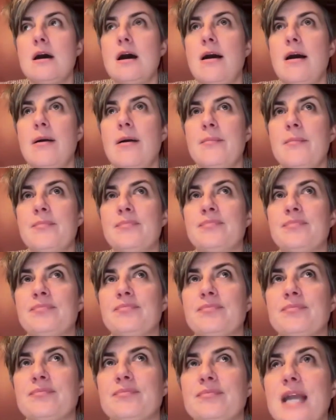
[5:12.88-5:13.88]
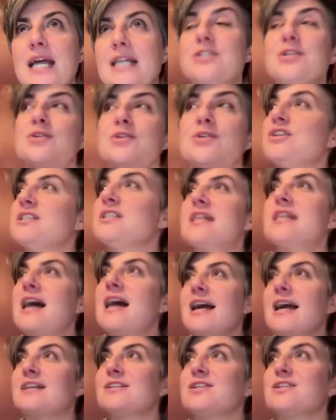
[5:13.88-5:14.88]
Um, and so just
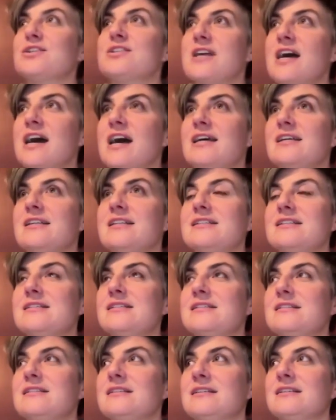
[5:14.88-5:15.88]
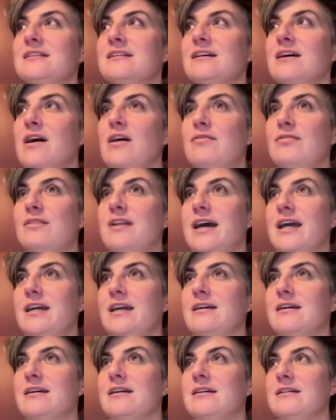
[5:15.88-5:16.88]
that exercise of
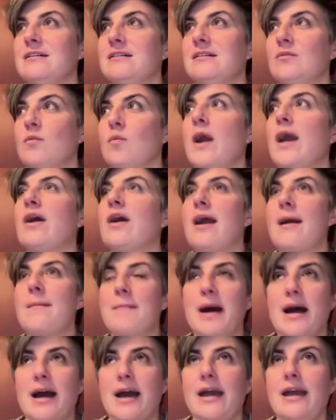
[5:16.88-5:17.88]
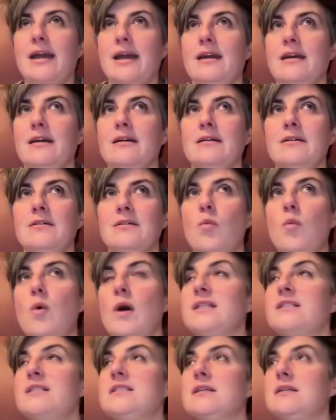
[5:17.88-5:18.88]
like, where am I?
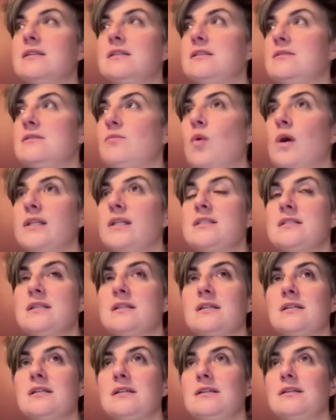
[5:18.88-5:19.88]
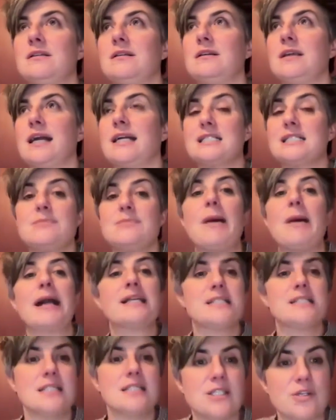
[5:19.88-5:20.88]
What's a what's a
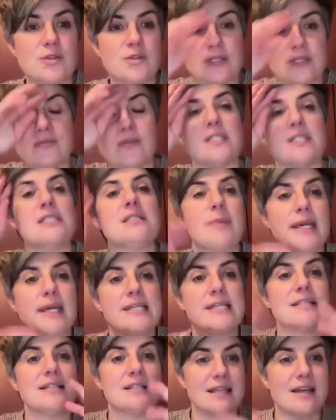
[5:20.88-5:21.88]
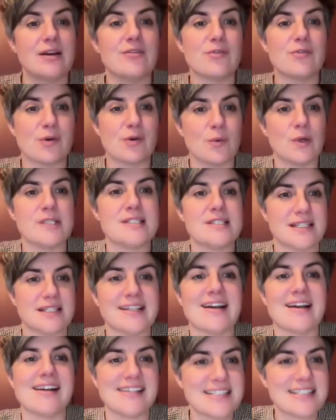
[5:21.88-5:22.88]
expected use of this space and therefore what's like
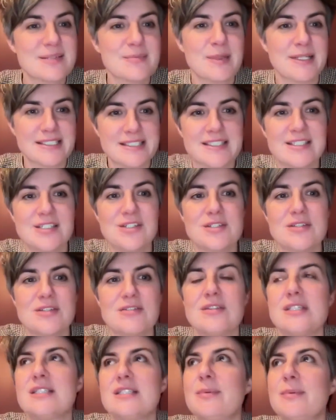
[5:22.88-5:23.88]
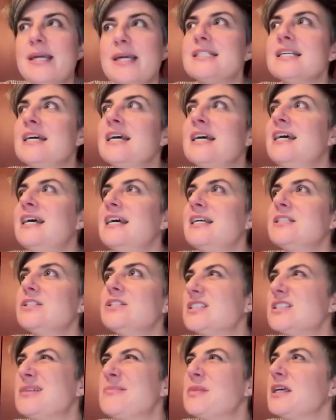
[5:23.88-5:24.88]
an unexpected use of this space is
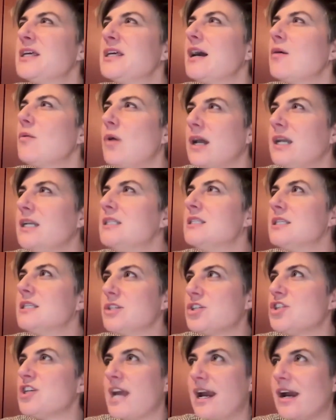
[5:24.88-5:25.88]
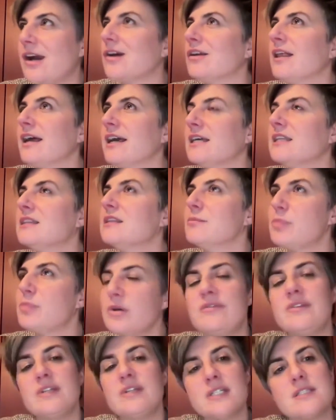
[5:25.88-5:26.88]
just something I wanted to share like in the
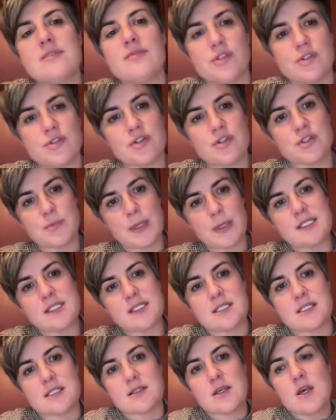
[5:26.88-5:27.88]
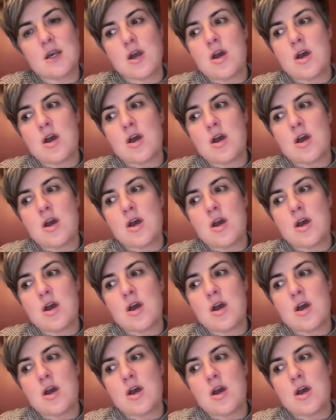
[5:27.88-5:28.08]
previous Futurespaces